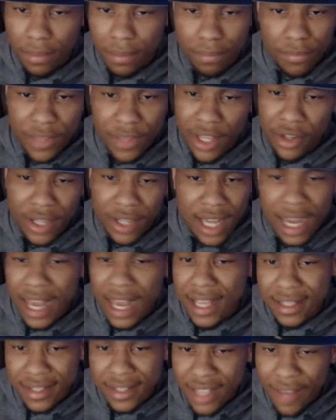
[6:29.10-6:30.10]
They only got like
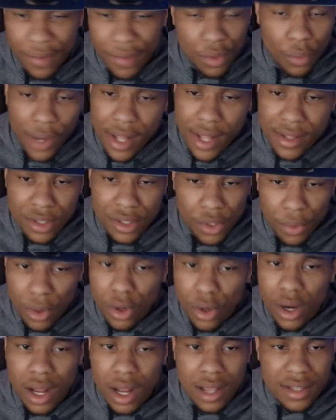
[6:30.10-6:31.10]
seven wins on the road
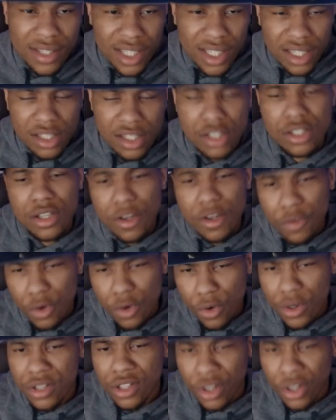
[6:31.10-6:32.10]
all season. So, of
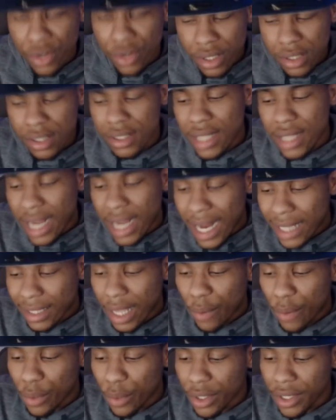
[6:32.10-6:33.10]
course, the Grizzlies, they got
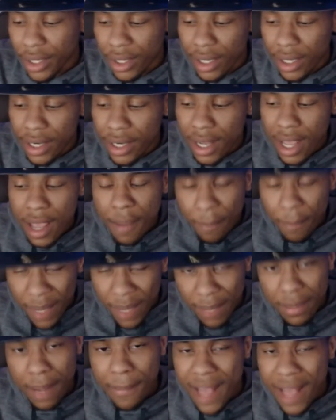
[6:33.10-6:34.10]
that one done. Beat
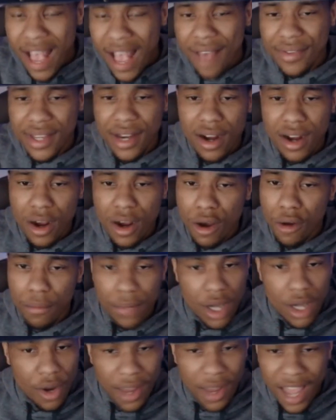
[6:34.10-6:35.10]
my Mavs at home.
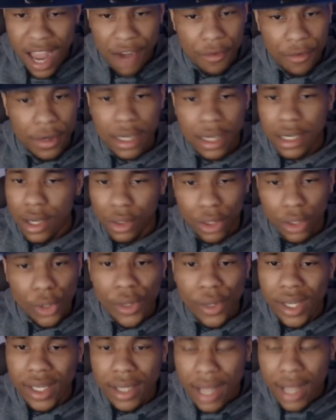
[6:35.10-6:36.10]
No Kyrie, no
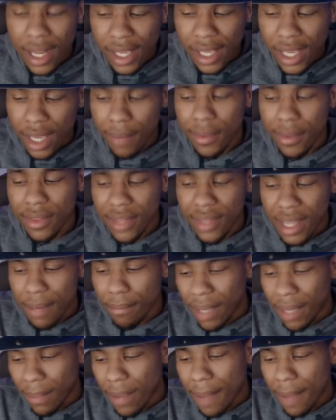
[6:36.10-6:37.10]
Luka in that game. And then
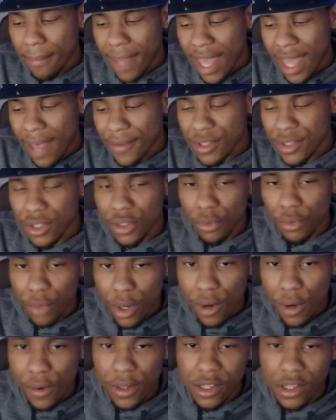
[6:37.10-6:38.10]
beat my Mavs on the
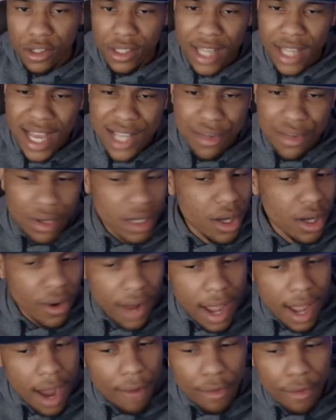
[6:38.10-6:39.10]
road in their last one. No
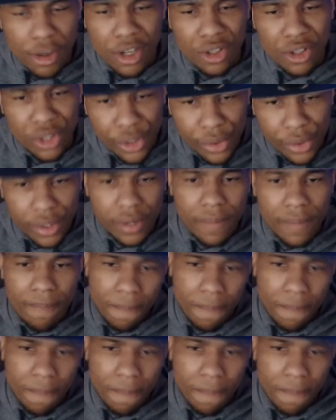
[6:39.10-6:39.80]
Kyrie, no Luka.